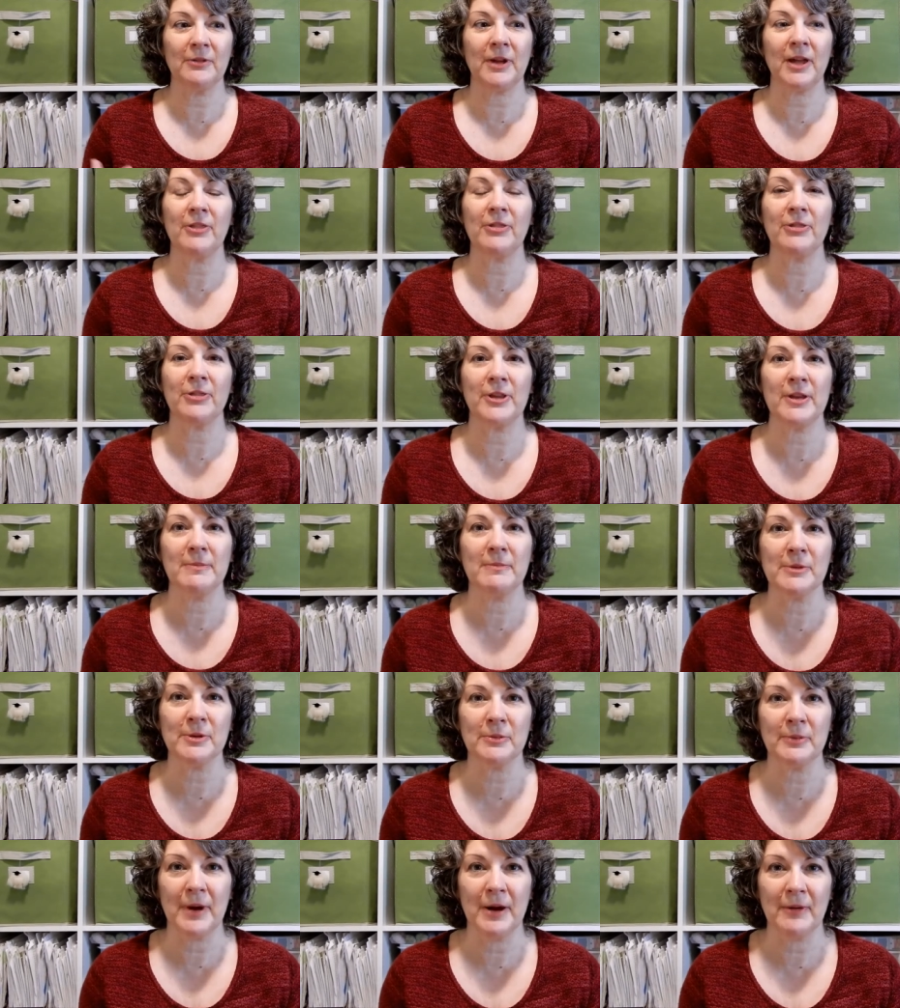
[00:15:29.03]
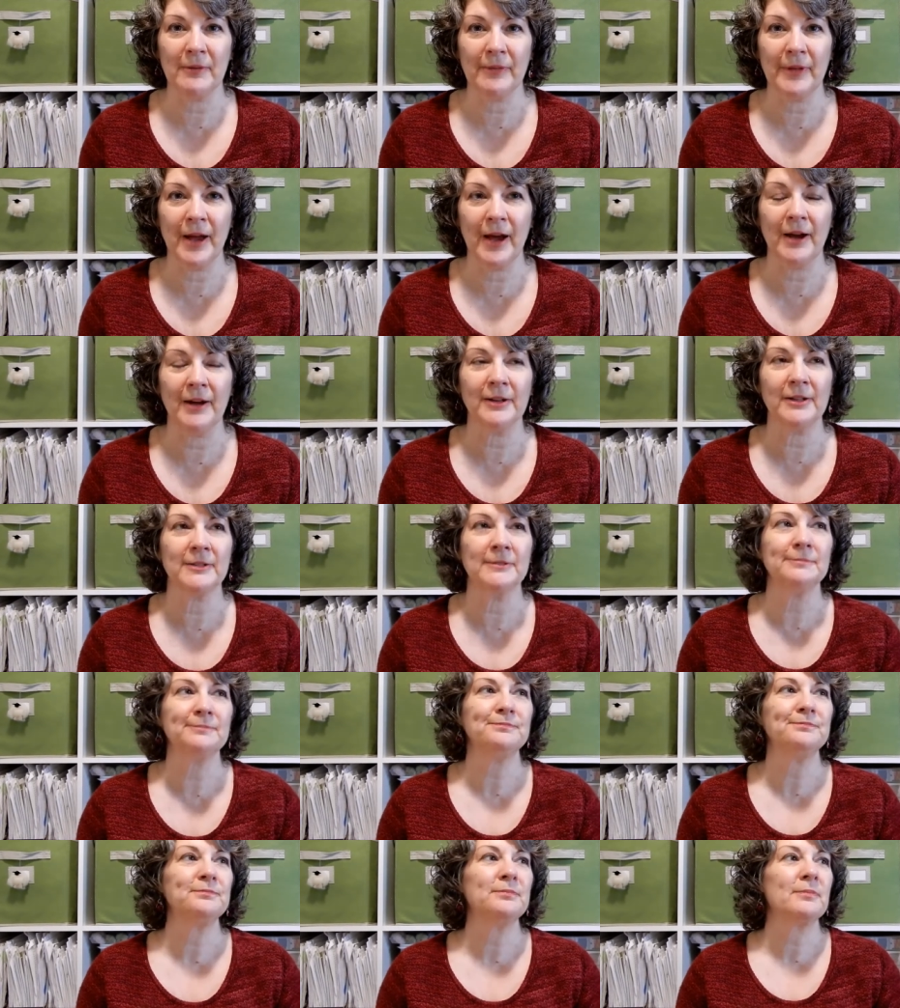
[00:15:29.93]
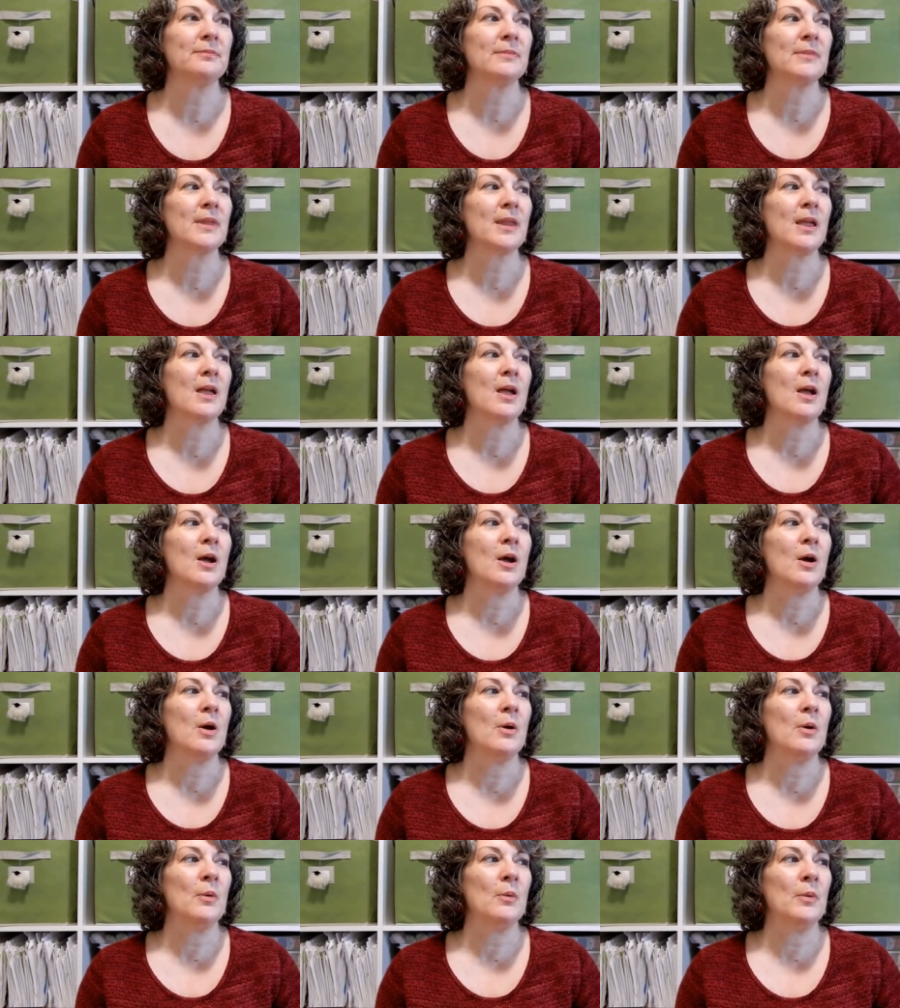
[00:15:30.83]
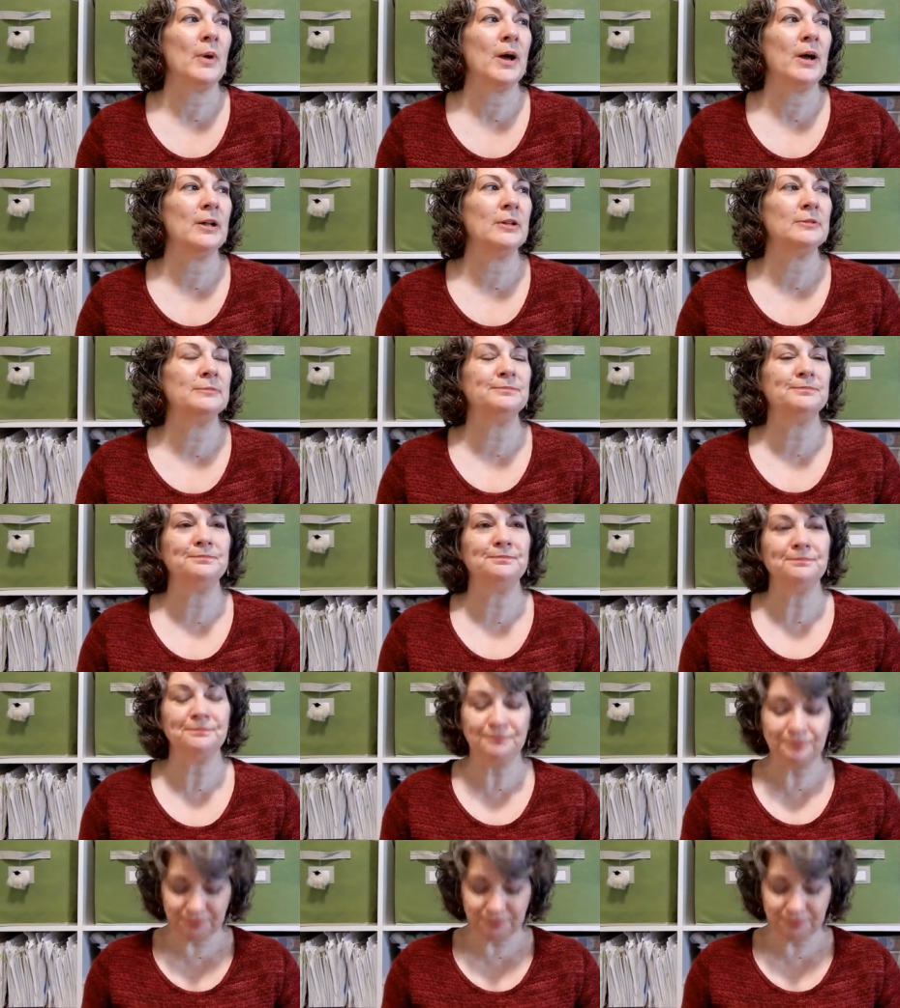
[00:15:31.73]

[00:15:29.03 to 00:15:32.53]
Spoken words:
get themed around that. Well,